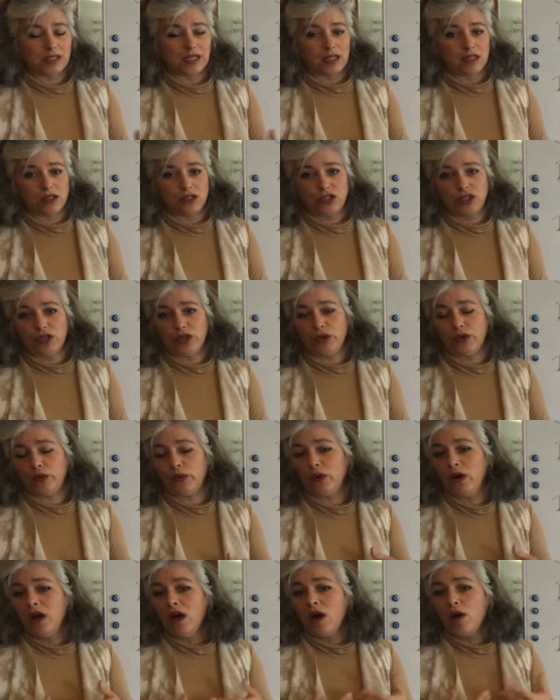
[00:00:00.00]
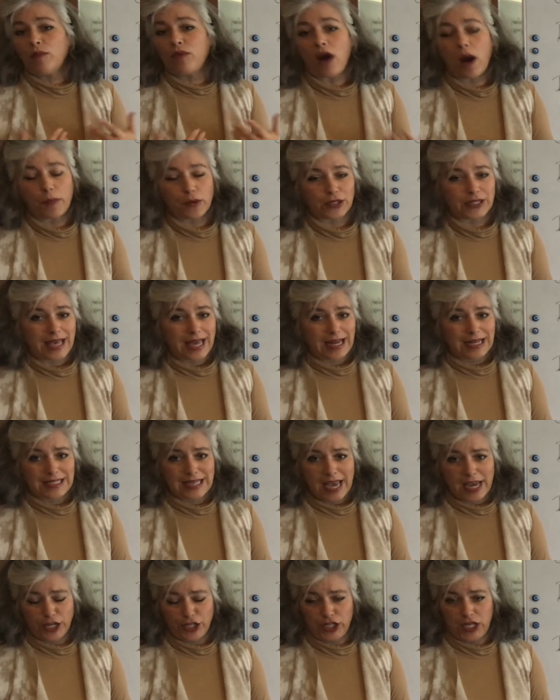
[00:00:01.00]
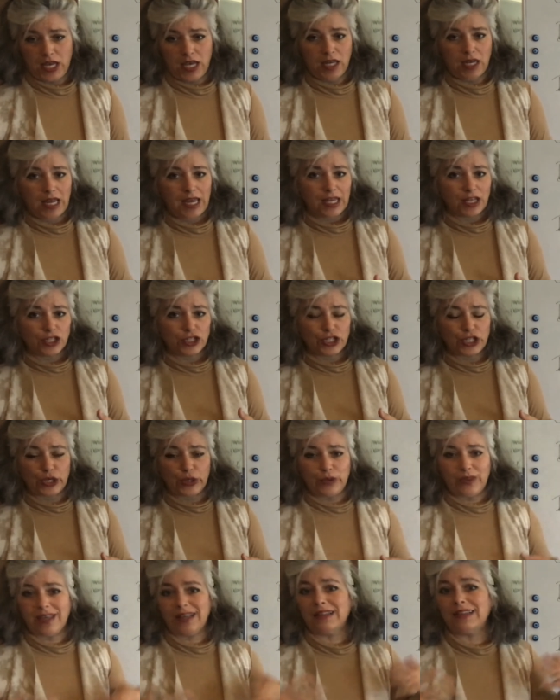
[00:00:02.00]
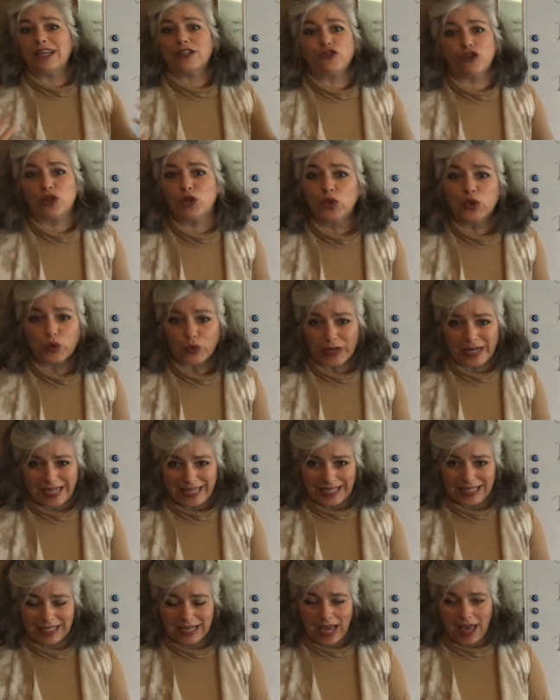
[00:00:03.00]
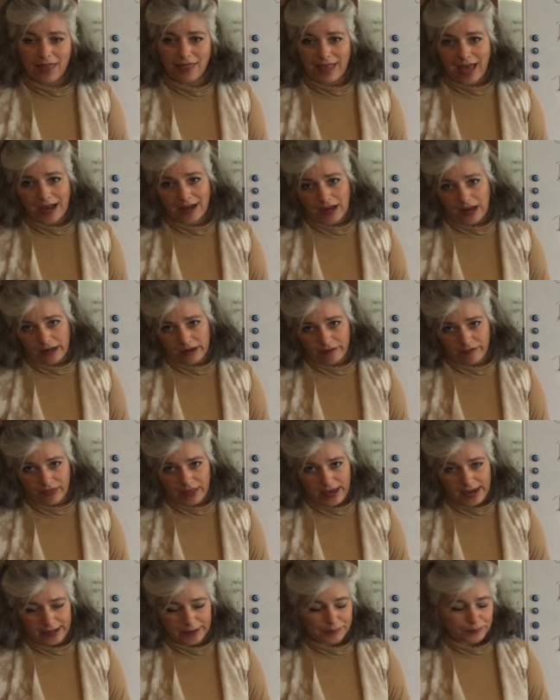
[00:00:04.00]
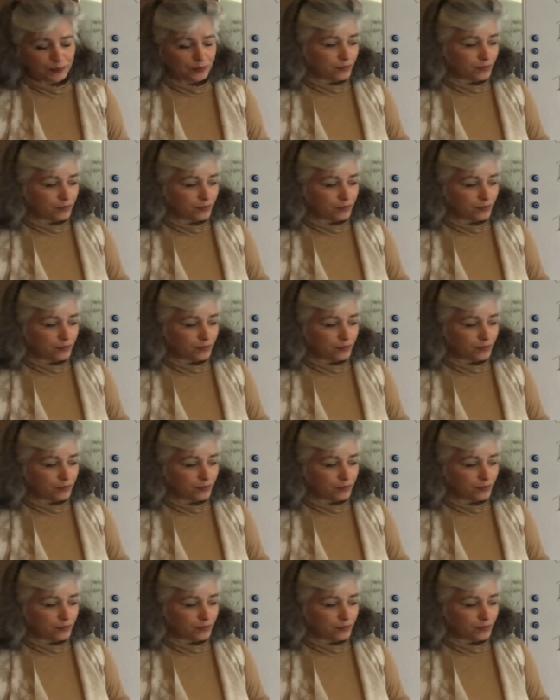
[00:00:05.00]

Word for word: into proper sanitation, into the electrical grid, and that kind of thing.